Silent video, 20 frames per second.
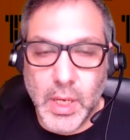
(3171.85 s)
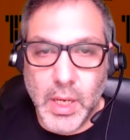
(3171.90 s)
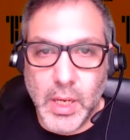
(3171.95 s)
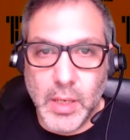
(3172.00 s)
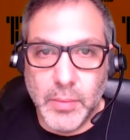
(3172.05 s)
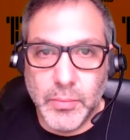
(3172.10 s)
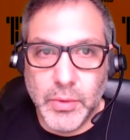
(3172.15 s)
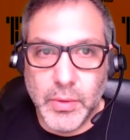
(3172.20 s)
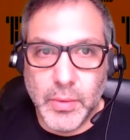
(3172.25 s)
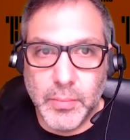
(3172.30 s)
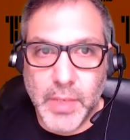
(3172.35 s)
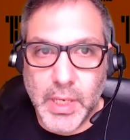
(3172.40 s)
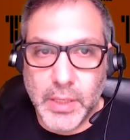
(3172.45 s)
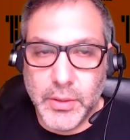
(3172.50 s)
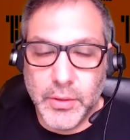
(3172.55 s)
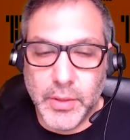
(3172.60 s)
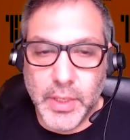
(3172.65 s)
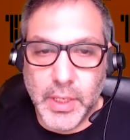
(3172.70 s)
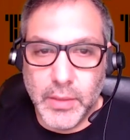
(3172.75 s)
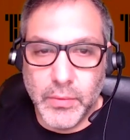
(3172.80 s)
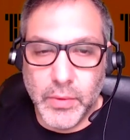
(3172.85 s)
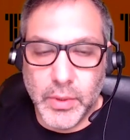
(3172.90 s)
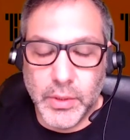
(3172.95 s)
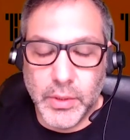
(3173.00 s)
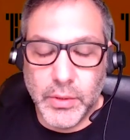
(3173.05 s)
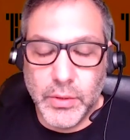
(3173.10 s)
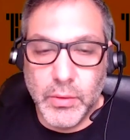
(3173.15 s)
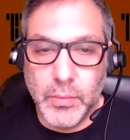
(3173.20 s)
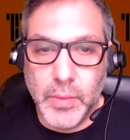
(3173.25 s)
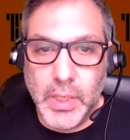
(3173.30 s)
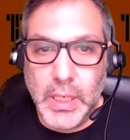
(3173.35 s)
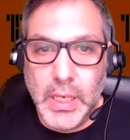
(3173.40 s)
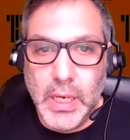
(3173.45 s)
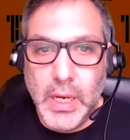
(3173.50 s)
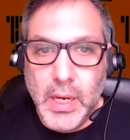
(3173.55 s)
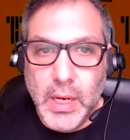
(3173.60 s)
so I'm not sure they can really sue me,